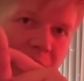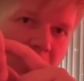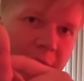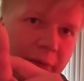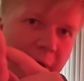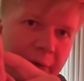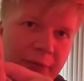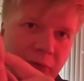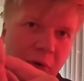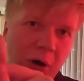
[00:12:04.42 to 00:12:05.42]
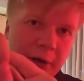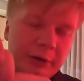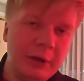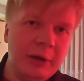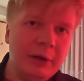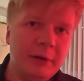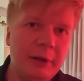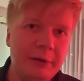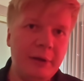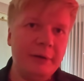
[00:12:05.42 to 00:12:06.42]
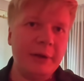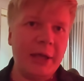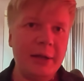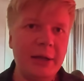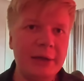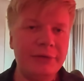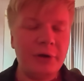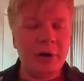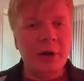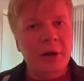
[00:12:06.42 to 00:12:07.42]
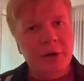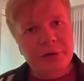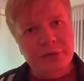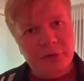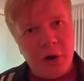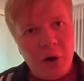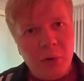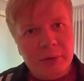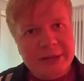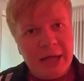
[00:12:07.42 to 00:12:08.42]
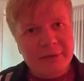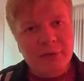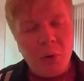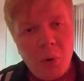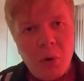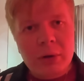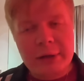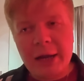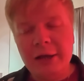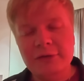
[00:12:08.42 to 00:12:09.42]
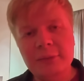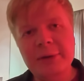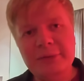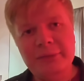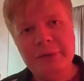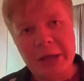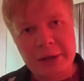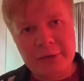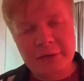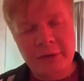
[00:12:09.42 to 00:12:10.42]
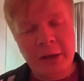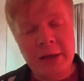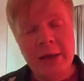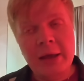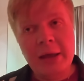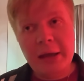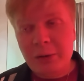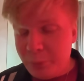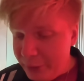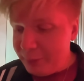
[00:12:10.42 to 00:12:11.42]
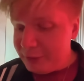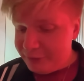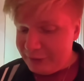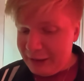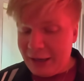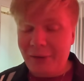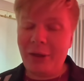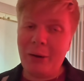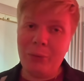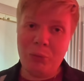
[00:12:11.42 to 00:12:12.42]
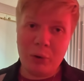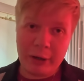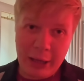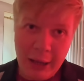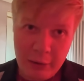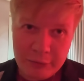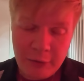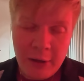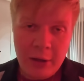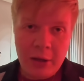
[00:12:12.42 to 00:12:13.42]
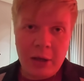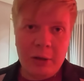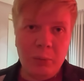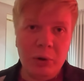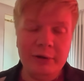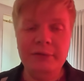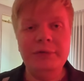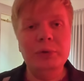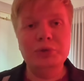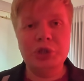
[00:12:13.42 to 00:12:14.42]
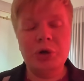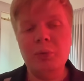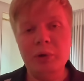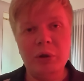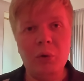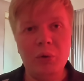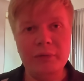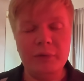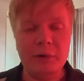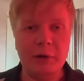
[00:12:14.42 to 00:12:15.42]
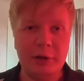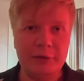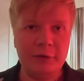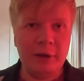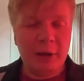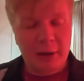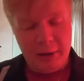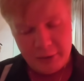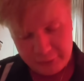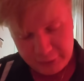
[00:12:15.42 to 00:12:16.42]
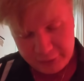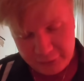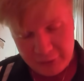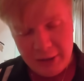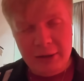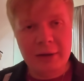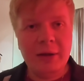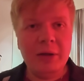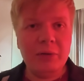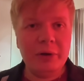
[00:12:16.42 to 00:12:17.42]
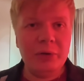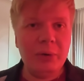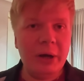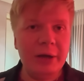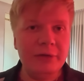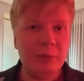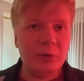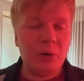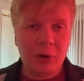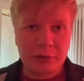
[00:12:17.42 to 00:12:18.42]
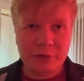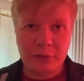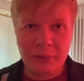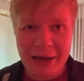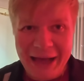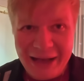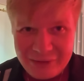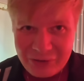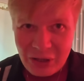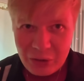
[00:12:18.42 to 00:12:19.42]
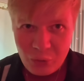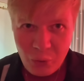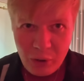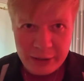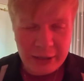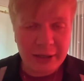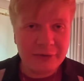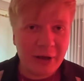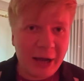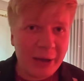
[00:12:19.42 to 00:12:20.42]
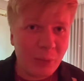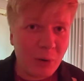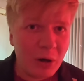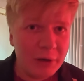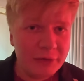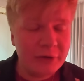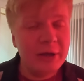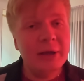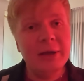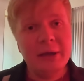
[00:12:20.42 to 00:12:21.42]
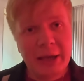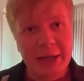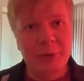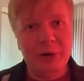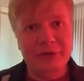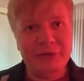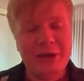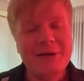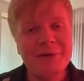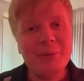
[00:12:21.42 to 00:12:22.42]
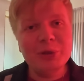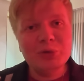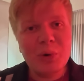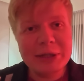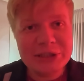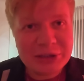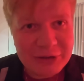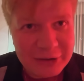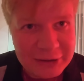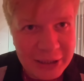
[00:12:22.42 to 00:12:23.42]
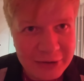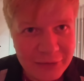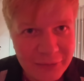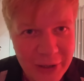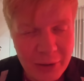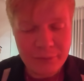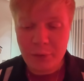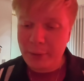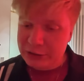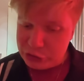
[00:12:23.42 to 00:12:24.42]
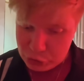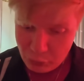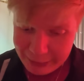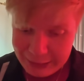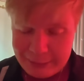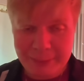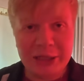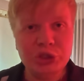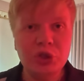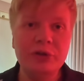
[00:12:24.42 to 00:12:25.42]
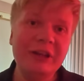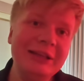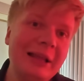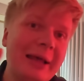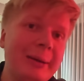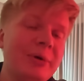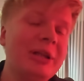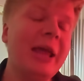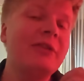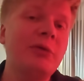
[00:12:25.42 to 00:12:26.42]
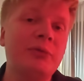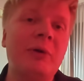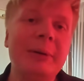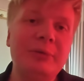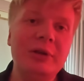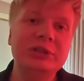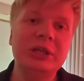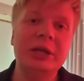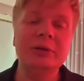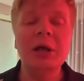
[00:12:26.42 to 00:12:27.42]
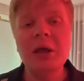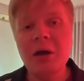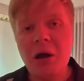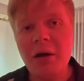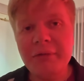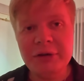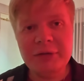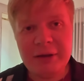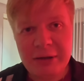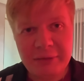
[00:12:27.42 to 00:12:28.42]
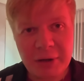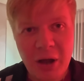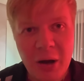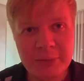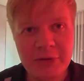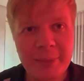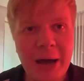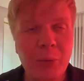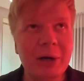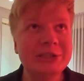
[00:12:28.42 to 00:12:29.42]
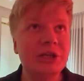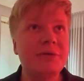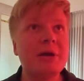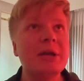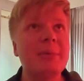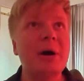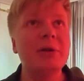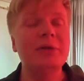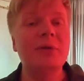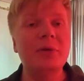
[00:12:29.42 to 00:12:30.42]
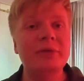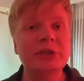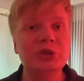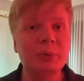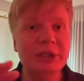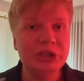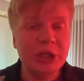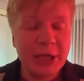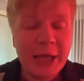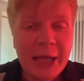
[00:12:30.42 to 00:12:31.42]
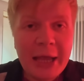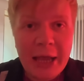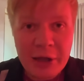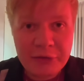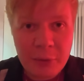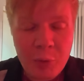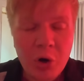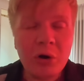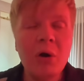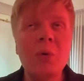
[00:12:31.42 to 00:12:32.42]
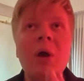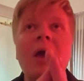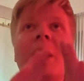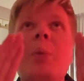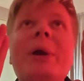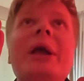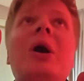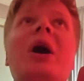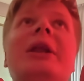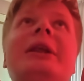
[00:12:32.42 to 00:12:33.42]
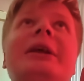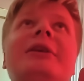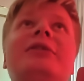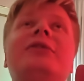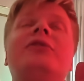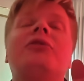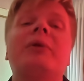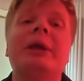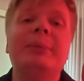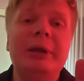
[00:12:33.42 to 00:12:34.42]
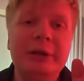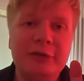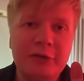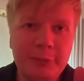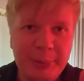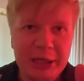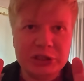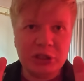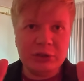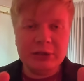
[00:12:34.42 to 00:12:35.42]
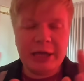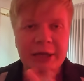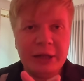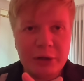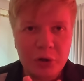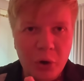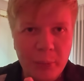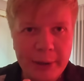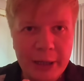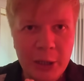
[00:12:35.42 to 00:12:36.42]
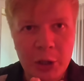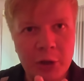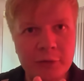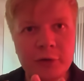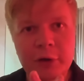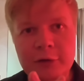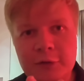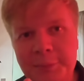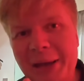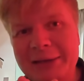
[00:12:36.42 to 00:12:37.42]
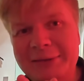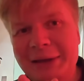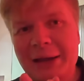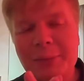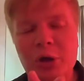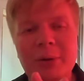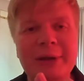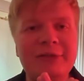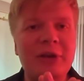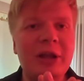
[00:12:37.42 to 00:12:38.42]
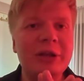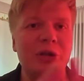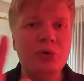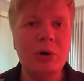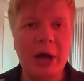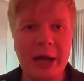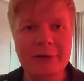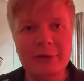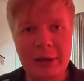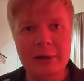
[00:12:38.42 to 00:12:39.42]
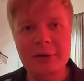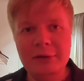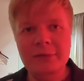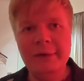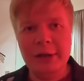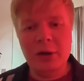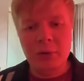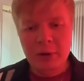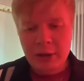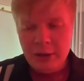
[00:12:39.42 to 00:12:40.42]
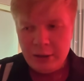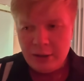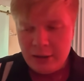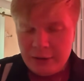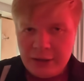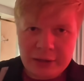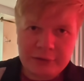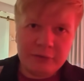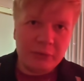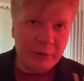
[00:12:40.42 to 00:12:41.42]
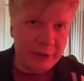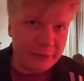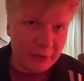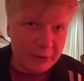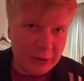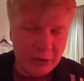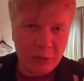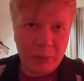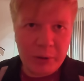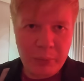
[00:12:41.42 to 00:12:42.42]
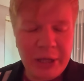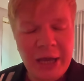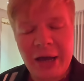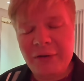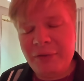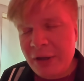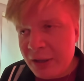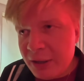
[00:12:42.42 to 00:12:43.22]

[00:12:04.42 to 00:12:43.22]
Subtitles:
rod around the rod in the connector. So that's all that has to be fixed. And we will see how that will work out and what the future will hold for us. Because I seen a lot of you guys were also as annoyed as I was. Anyways, thank you very much for watching today's video. If you enjoyed it, make sure to hit the like button and subscribe to the channel. Obviously, leave your comments about what you think about this whole situation. And tomorrow, we got an extremely special day that nobody is expecting. And I'm not going to be telling you guys in this video. That is the reason why we have